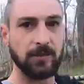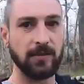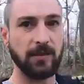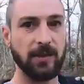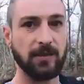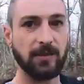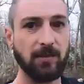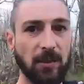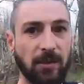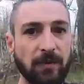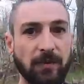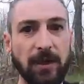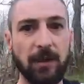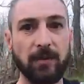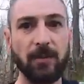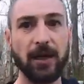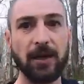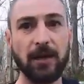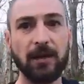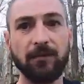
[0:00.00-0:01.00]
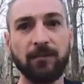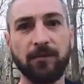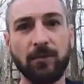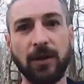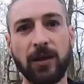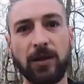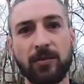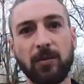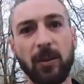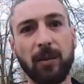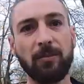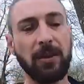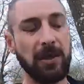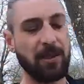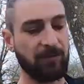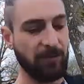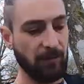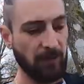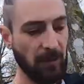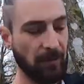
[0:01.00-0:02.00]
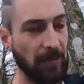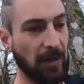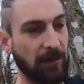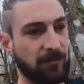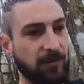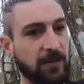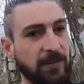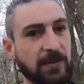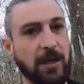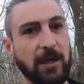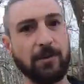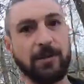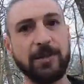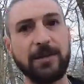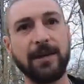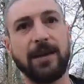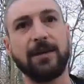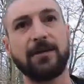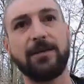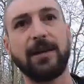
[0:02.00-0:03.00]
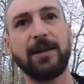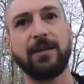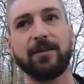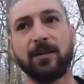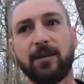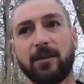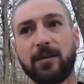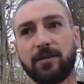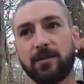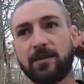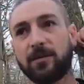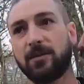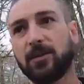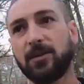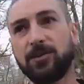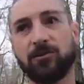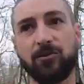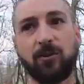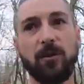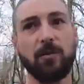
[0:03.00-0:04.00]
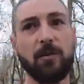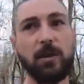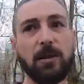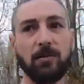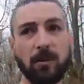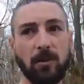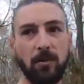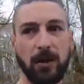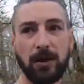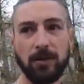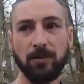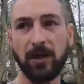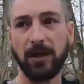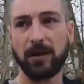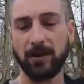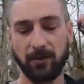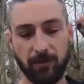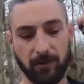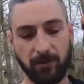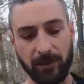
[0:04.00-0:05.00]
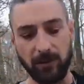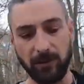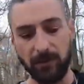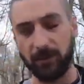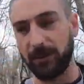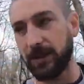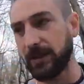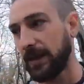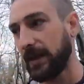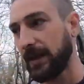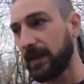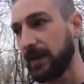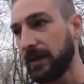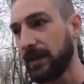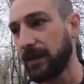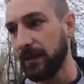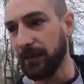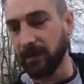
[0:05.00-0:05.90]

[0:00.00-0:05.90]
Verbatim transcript: So there's a bit of outbacking for you. That's my battery. My battery is going down now, guys. So I'm going to try and make my way back as quick as we can.